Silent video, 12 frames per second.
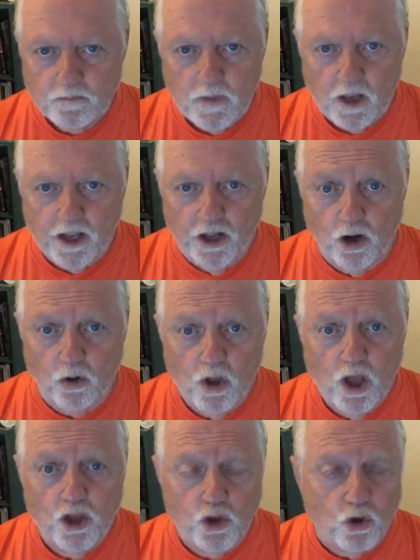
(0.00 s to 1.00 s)
You know,
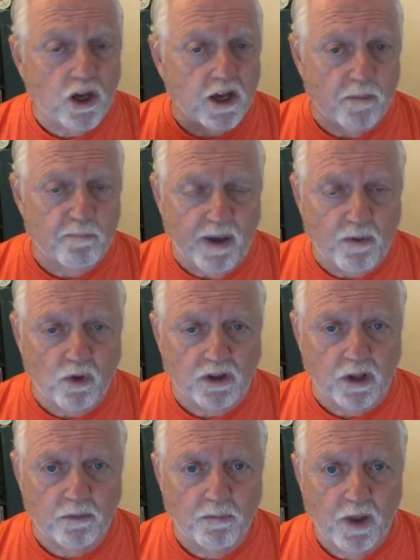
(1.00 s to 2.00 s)
you can compete with
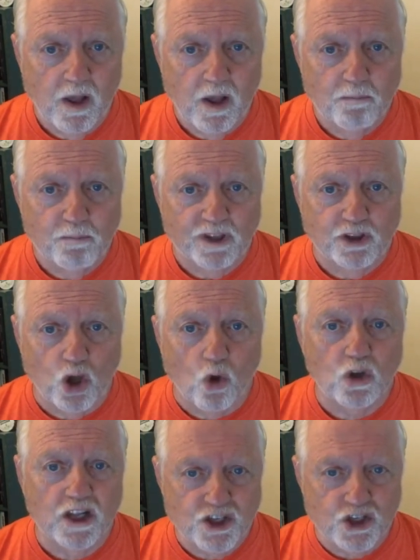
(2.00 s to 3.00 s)
them, but
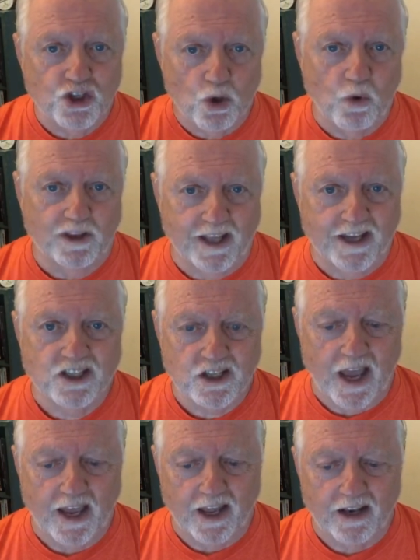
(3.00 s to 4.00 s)
don't listen to what they're
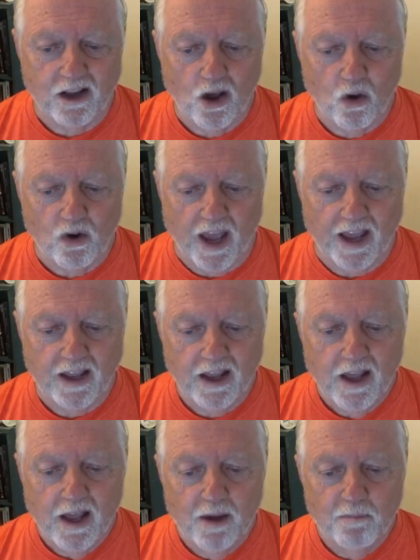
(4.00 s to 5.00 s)
saying, okay?
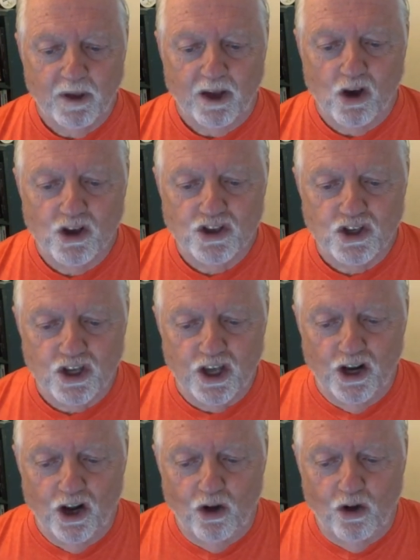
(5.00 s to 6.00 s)
Because,
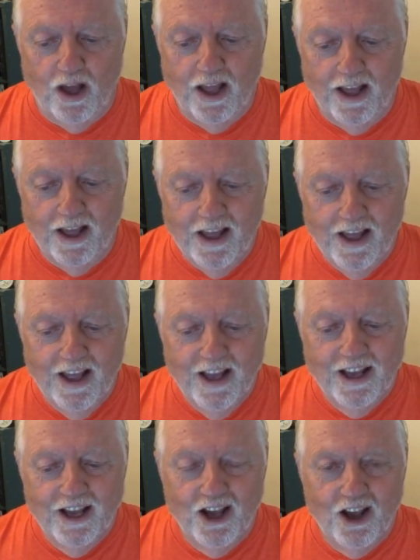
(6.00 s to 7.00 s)
you know,
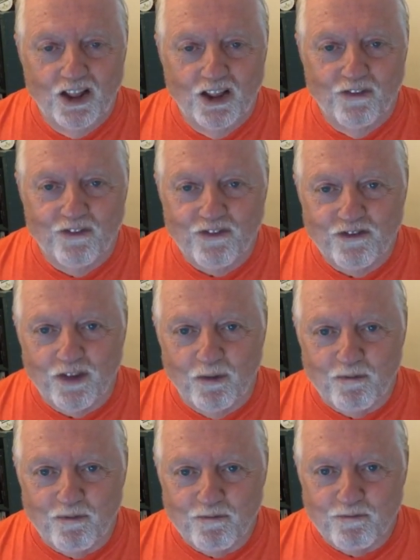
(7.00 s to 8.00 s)

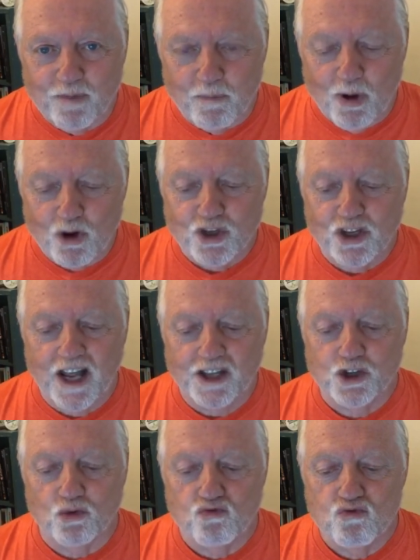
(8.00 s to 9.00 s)
the person
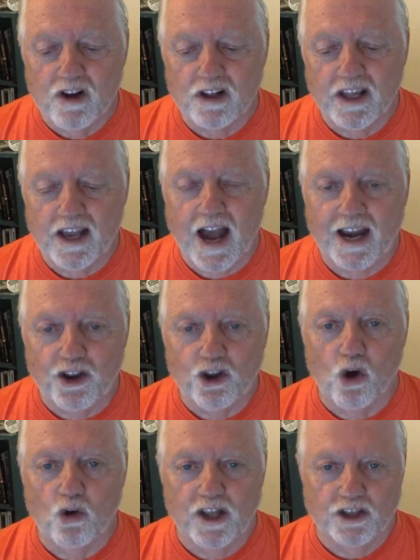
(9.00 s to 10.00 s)
that you really got to
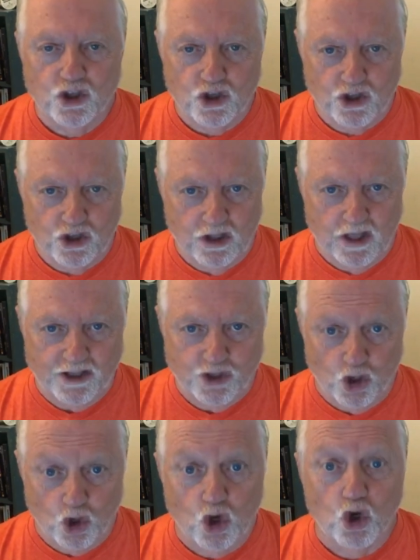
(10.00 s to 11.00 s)
know that
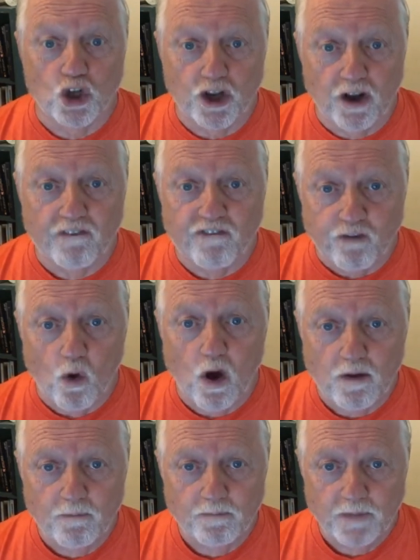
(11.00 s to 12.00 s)
you're good enough
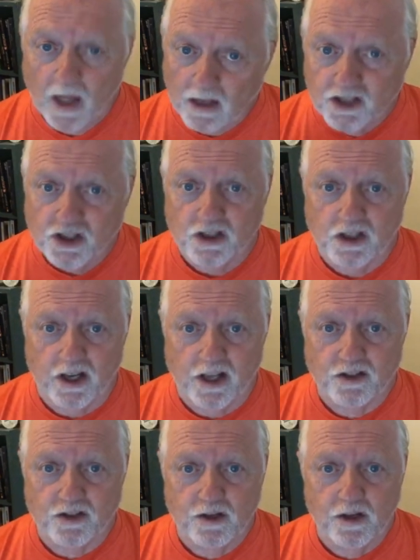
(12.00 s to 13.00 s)
for, now listen to
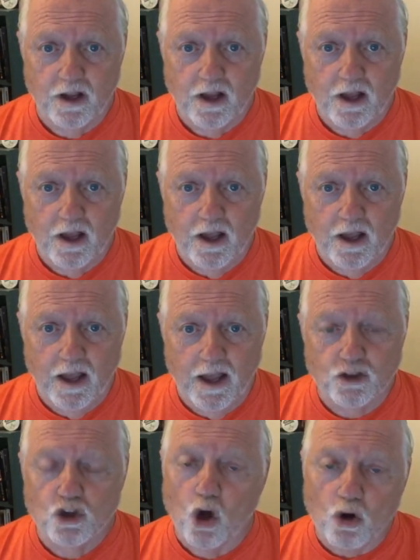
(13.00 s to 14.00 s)
this,
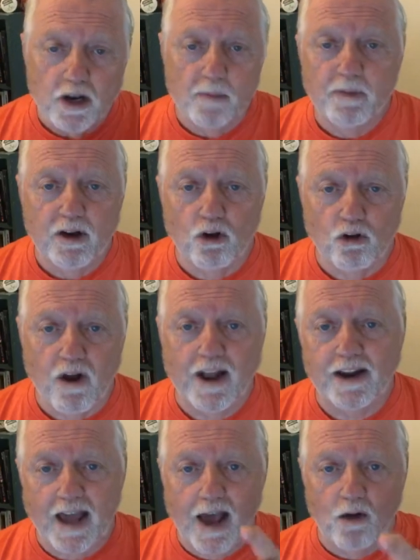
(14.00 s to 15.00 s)
is go to the mirror
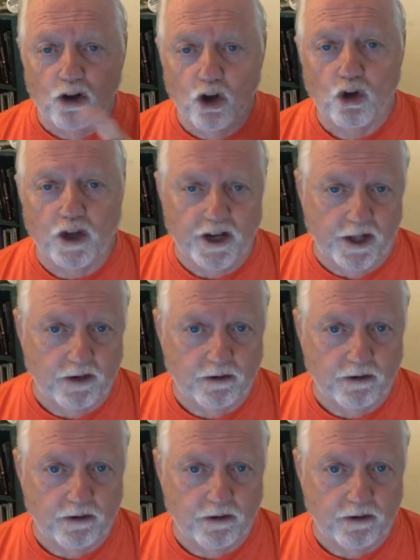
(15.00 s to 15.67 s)
right now and look in it.